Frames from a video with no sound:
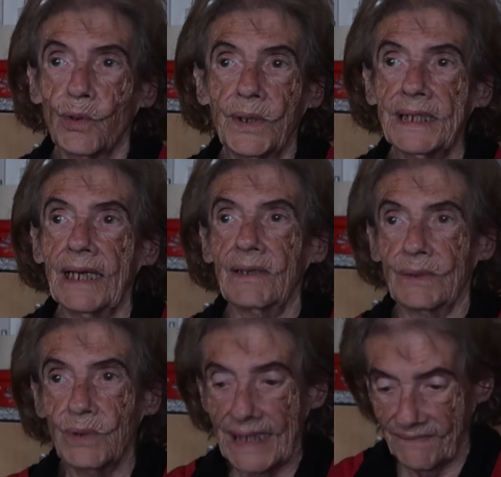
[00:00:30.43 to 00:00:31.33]
Going out
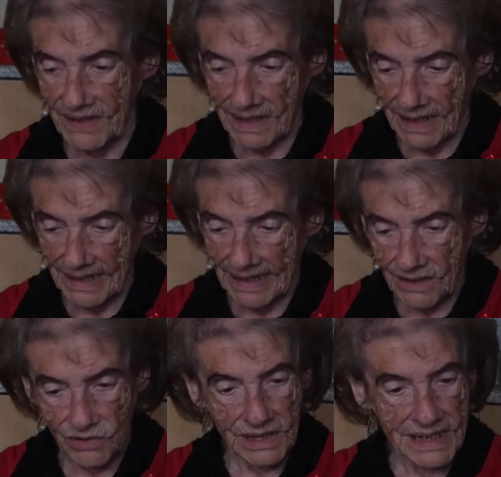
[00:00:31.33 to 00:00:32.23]
or whatever, I
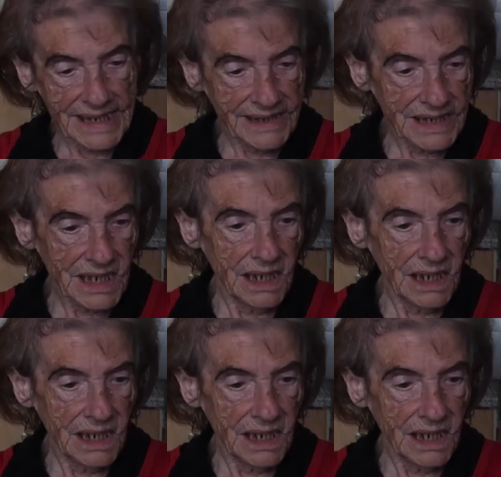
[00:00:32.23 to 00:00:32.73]
can understand this.